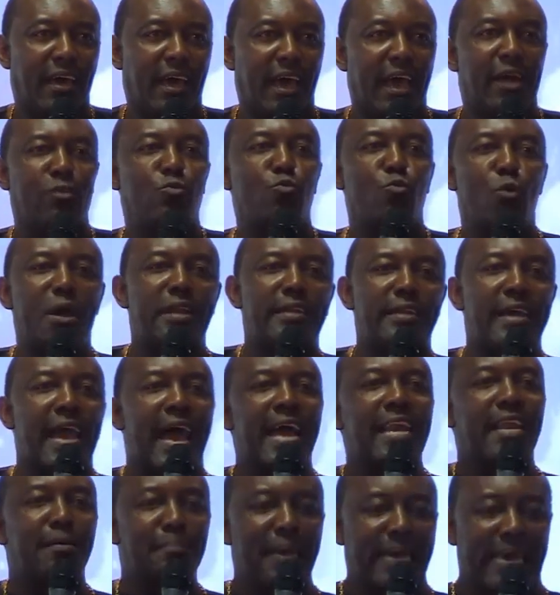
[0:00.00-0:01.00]
And when the
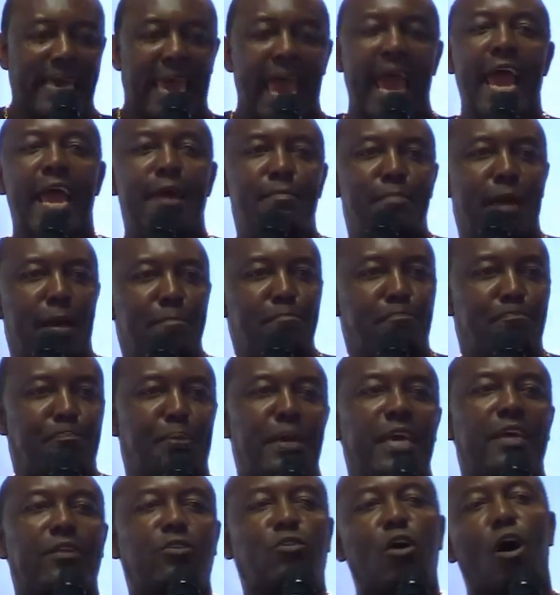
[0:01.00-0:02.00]
enemy came and
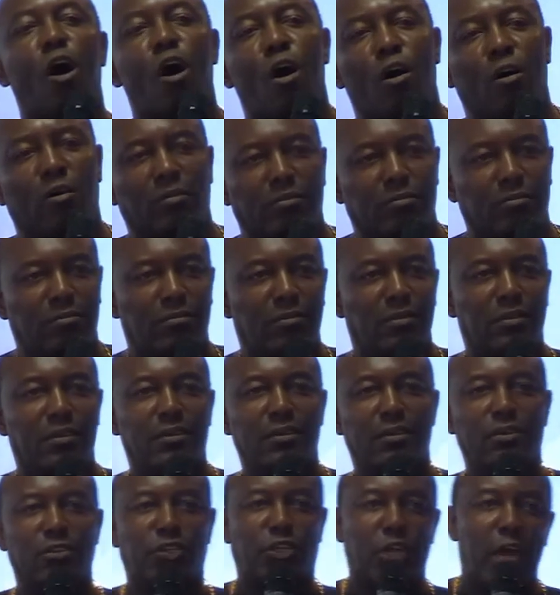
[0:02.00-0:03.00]
picked
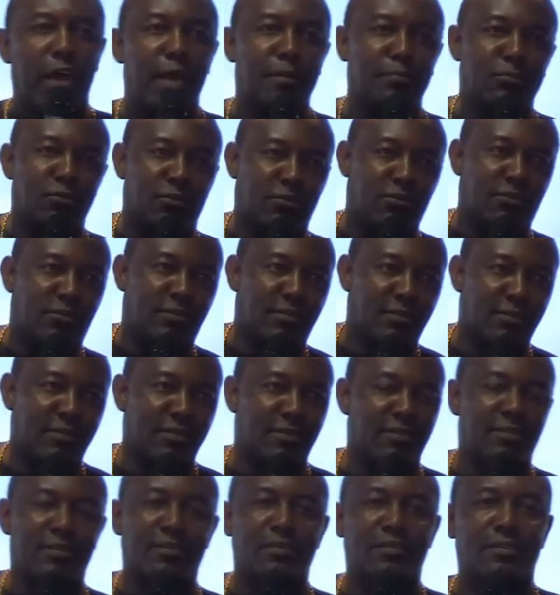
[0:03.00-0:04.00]
on James,
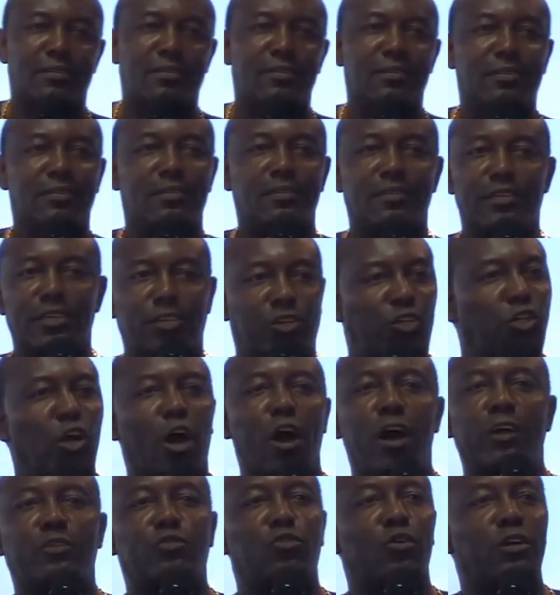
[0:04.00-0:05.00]
the
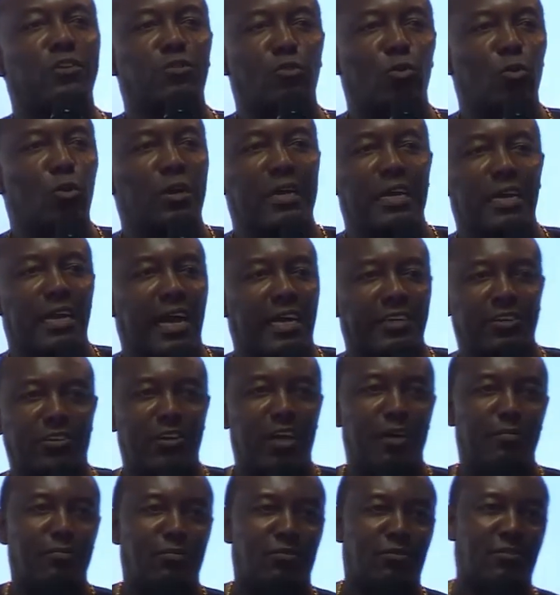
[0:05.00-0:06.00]
church was looking at
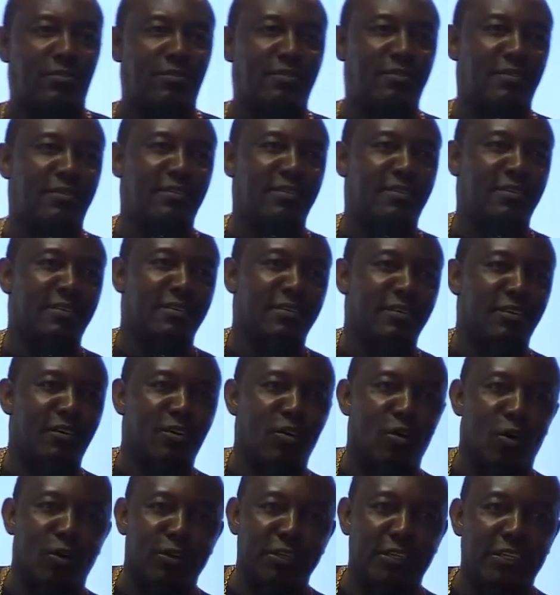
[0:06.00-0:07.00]
James
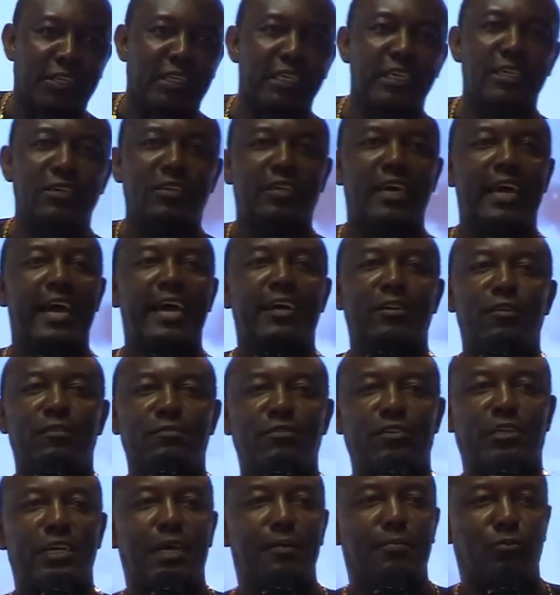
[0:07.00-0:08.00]
until the head
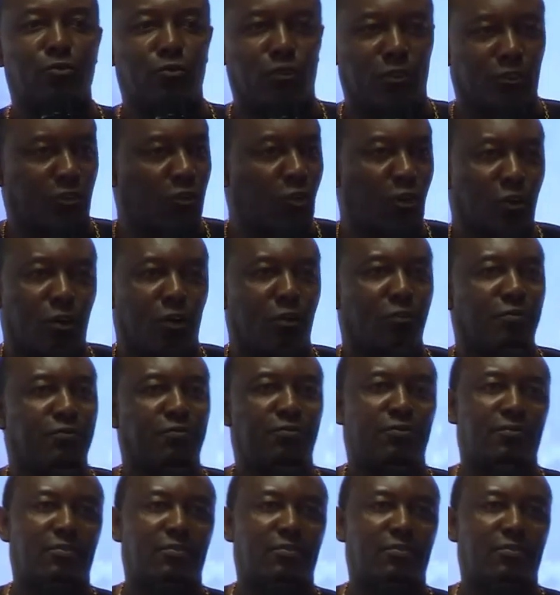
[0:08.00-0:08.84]
of James was cut off.